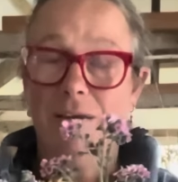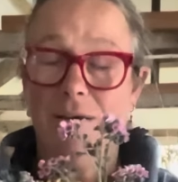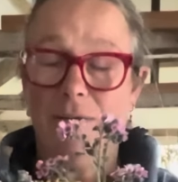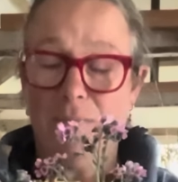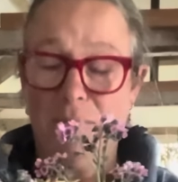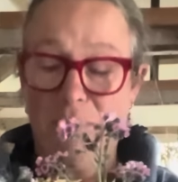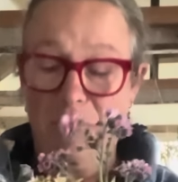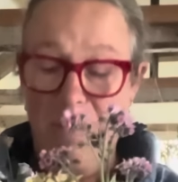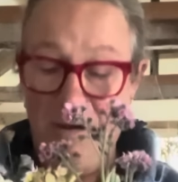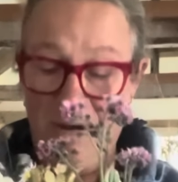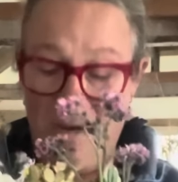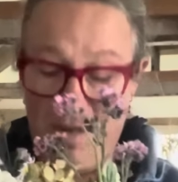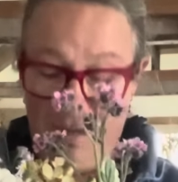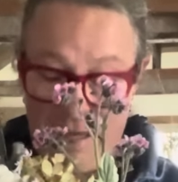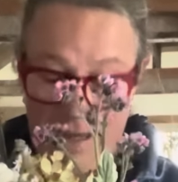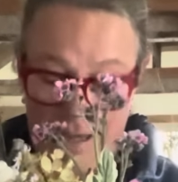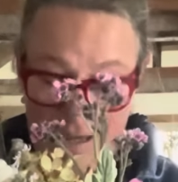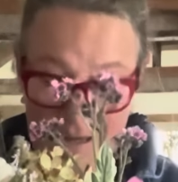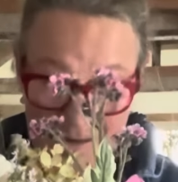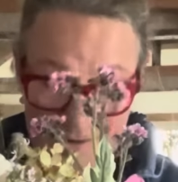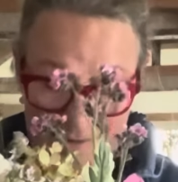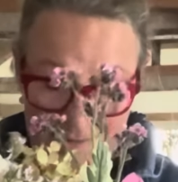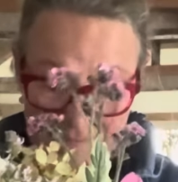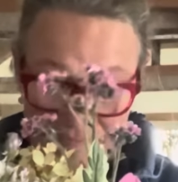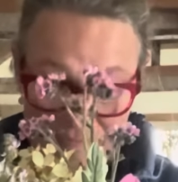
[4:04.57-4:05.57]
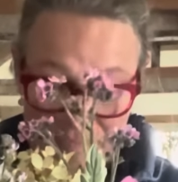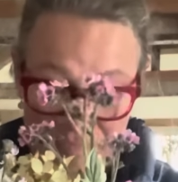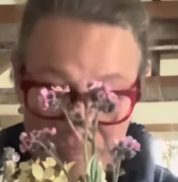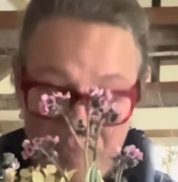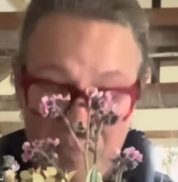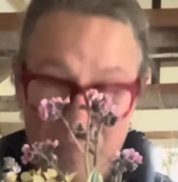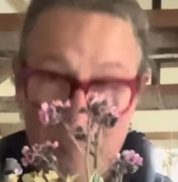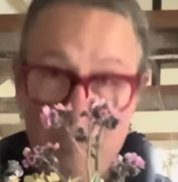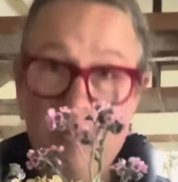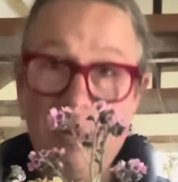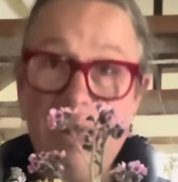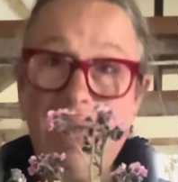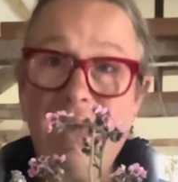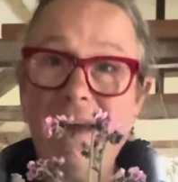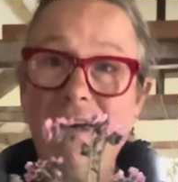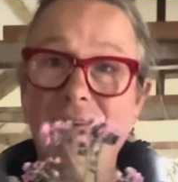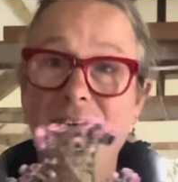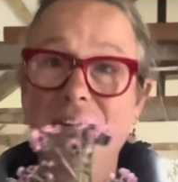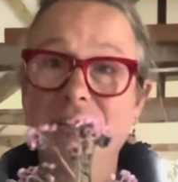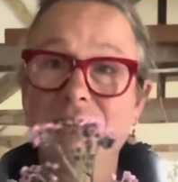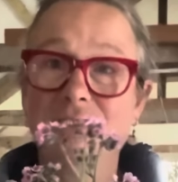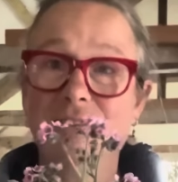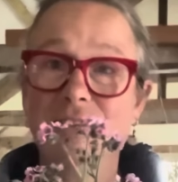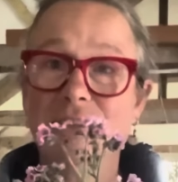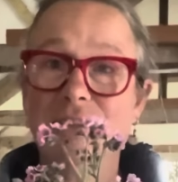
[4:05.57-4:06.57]
my
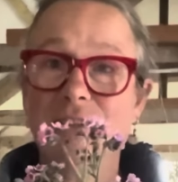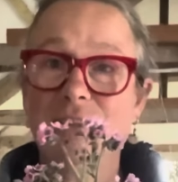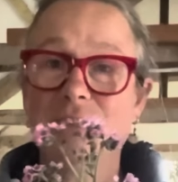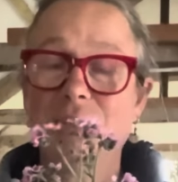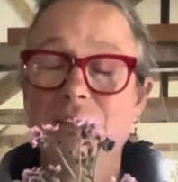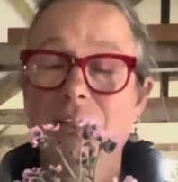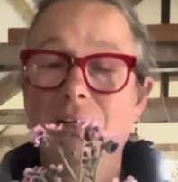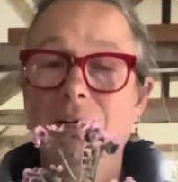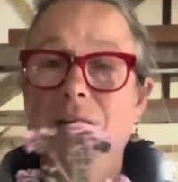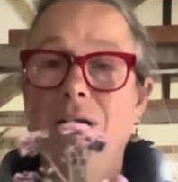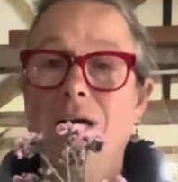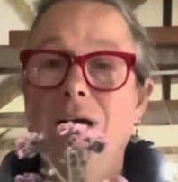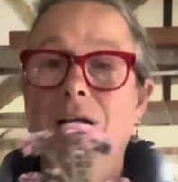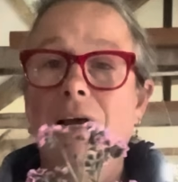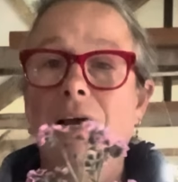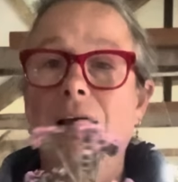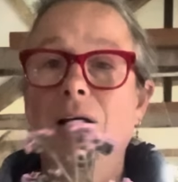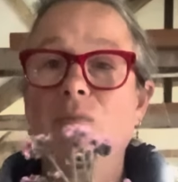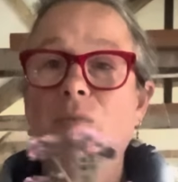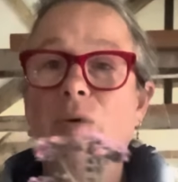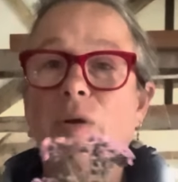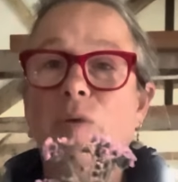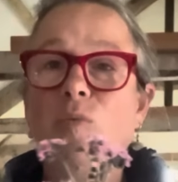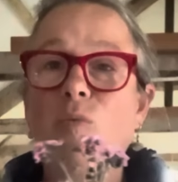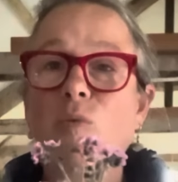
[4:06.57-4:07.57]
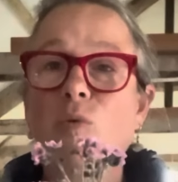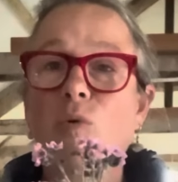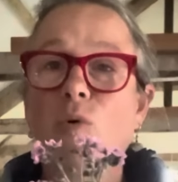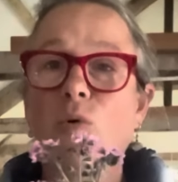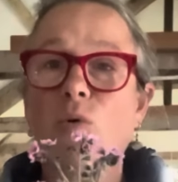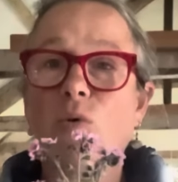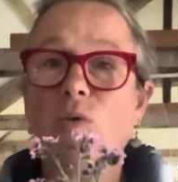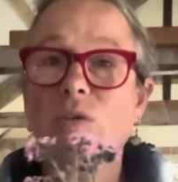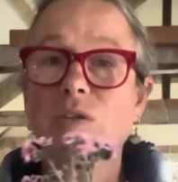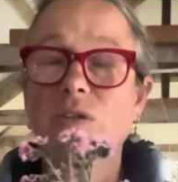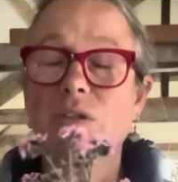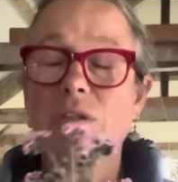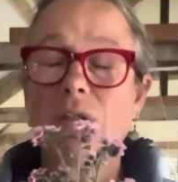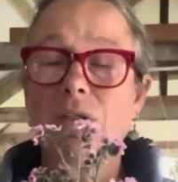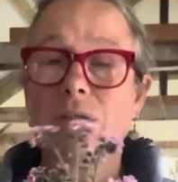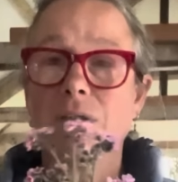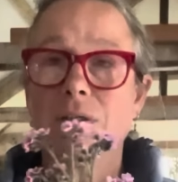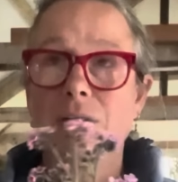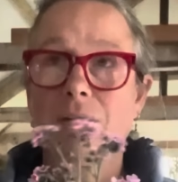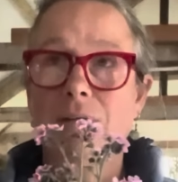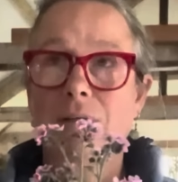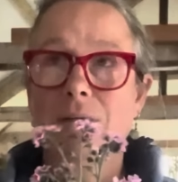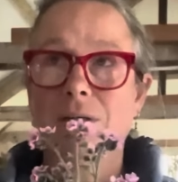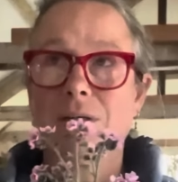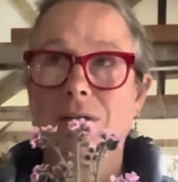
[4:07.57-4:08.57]
parents, and we walked
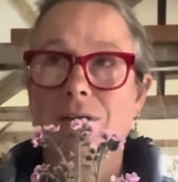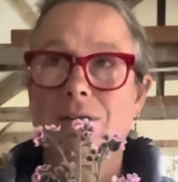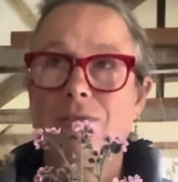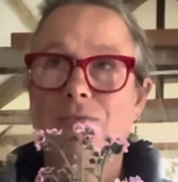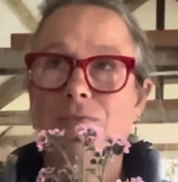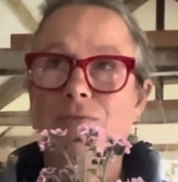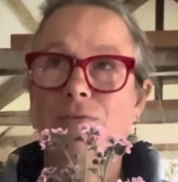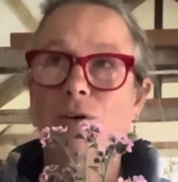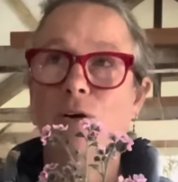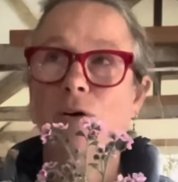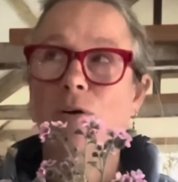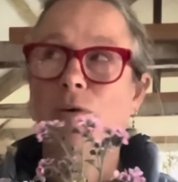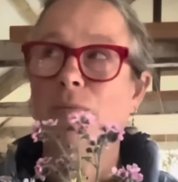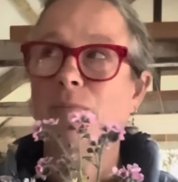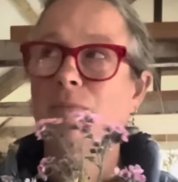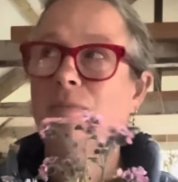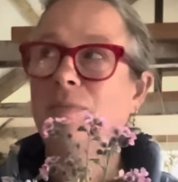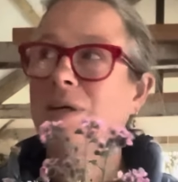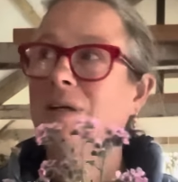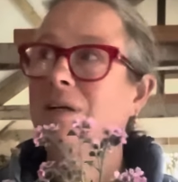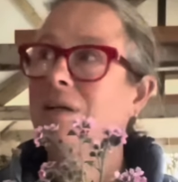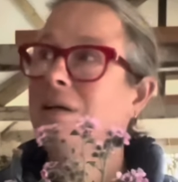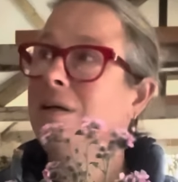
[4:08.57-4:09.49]
from,